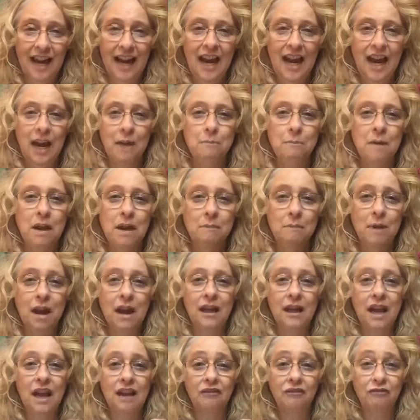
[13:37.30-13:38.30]
and make my
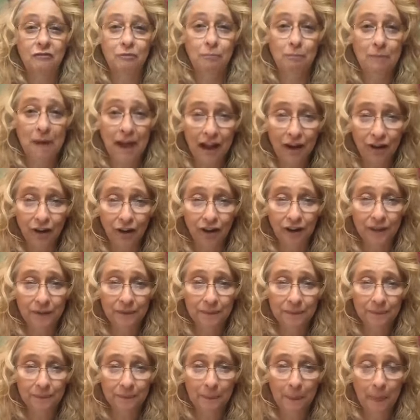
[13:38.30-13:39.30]
life better?
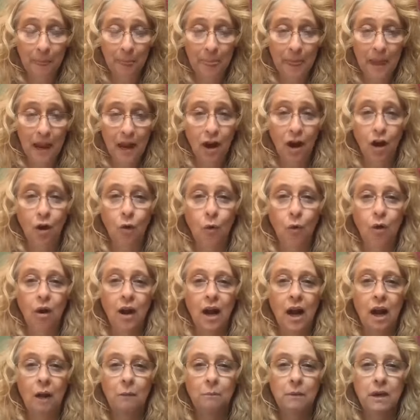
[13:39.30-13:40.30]
or
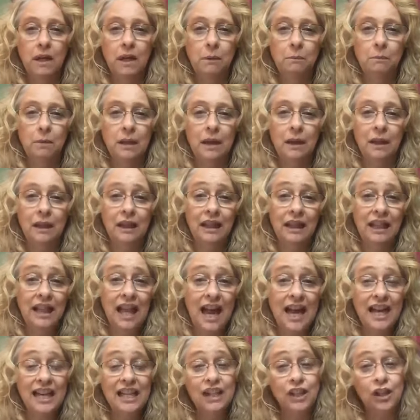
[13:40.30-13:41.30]
help me to be a
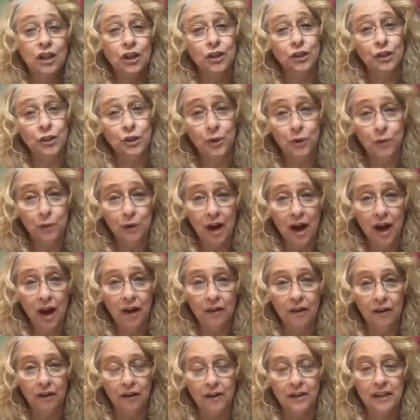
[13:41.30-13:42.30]
light to
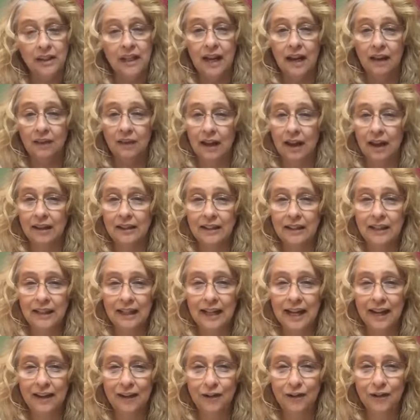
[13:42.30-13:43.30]
others. And that's the
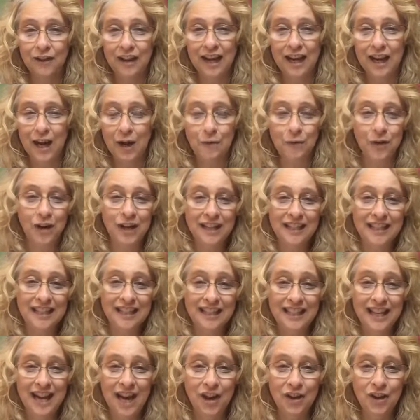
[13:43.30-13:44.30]
other thing I wanted to
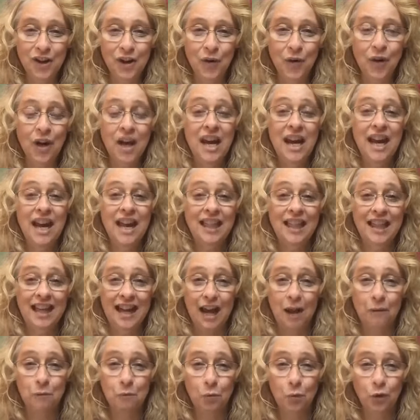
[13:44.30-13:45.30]
tell you that
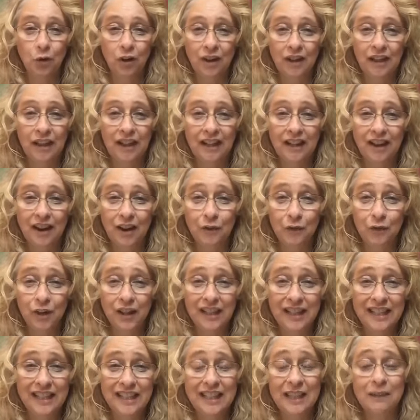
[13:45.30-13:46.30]
I'm working on
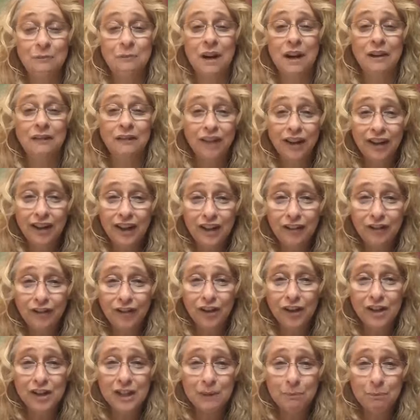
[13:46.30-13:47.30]
releasing my very
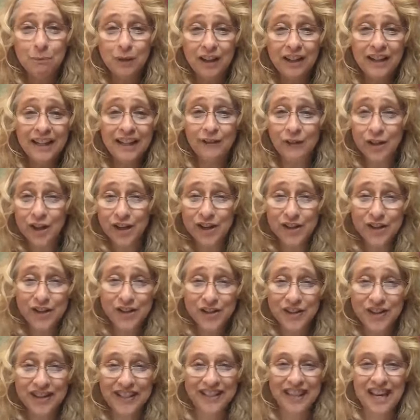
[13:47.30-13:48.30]
first book.
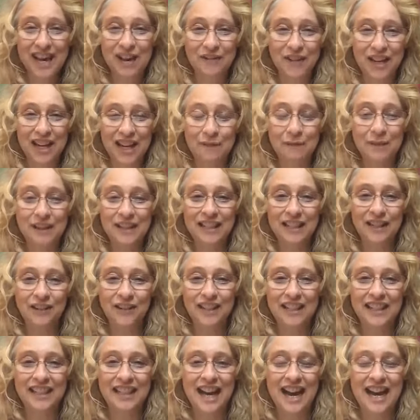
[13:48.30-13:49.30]
Woohoo! It's coming up. It's so
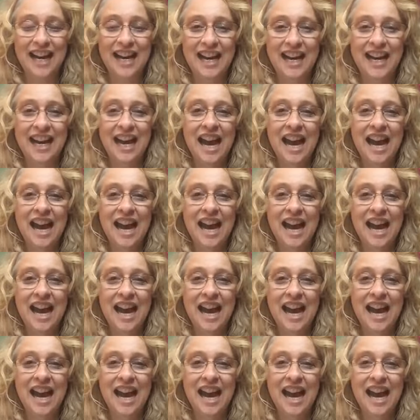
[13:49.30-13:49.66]
exciting.